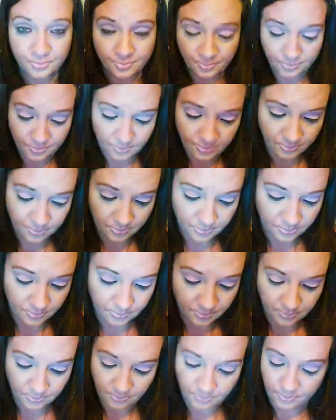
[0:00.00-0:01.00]

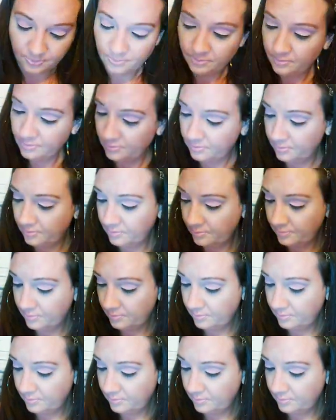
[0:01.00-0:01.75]
[no speech]